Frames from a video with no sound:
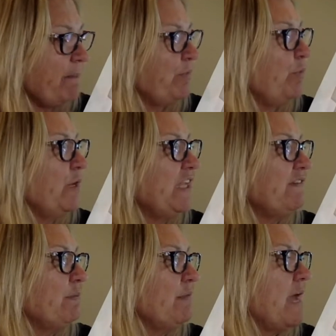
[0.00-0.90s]
We want to
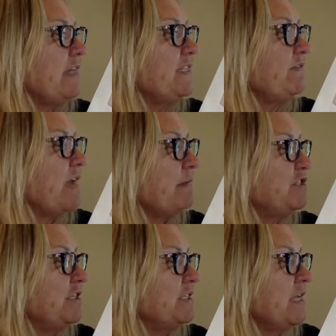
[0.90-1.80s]
give them lots of
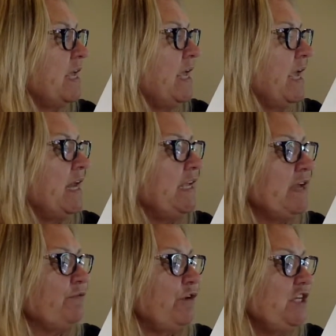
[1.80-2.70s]
options. And
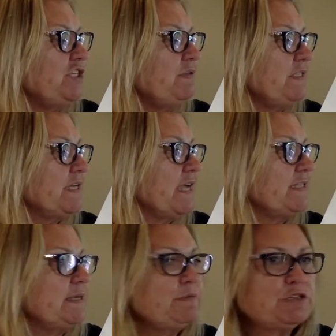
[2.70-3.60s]
again, for each of these
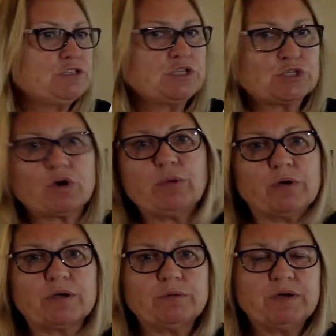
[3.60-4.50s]
concepts, there's a
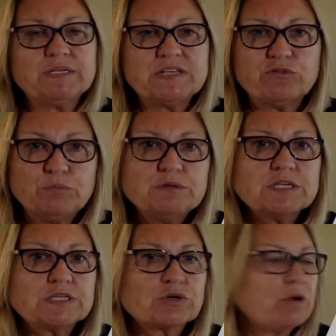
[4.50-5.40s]
storybook. We always have a
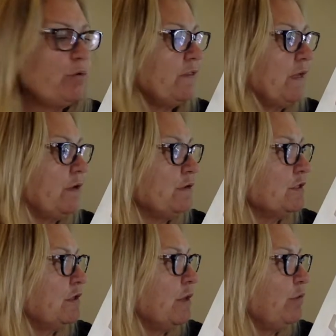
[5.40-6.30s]
music storybook that goes
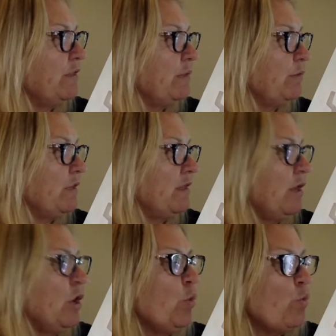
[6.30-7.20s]
along with it with
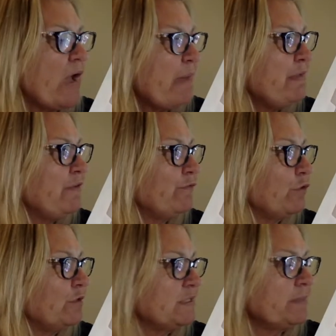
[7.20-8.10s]
rhyming
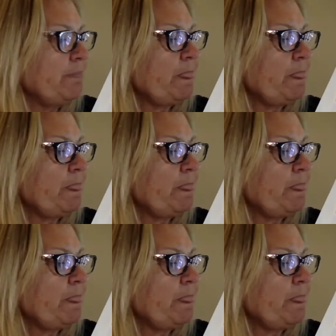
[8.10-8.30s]
verse